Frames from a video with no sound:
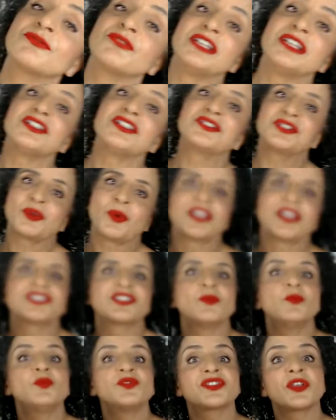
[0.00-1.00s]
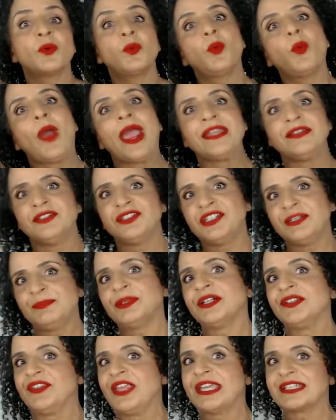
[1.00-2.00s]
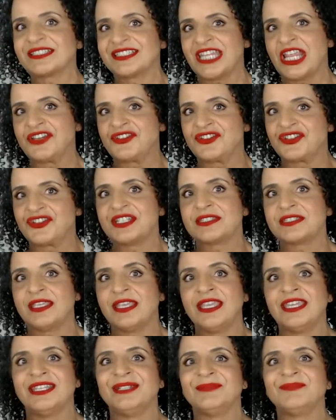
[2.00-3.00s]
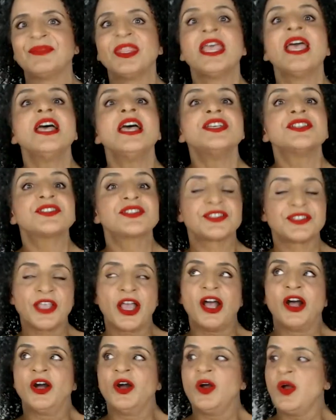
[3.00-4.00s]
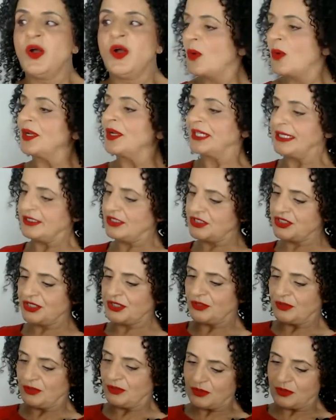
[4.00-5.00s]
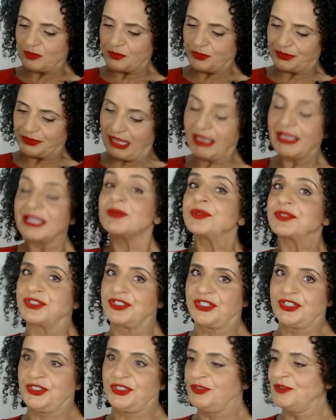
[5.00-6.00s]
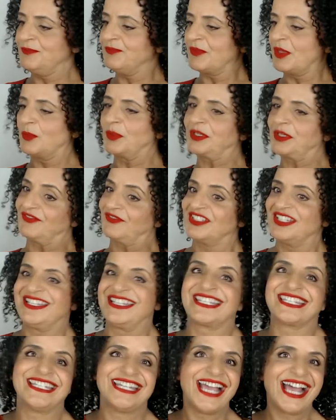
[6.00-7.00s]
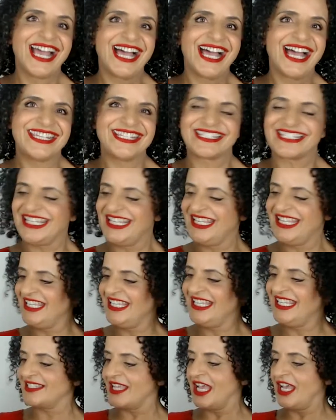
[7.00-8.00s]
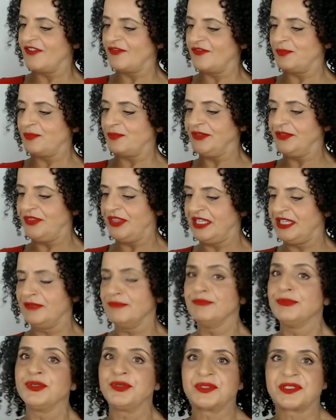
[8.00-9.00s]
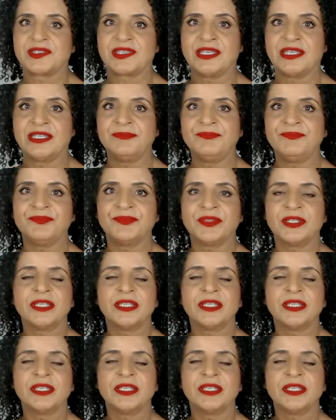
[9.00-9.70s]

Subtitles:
That's a really good question. So when do you put the extensions in? So what I would do, and what I've done tonight is I've put the mousse in,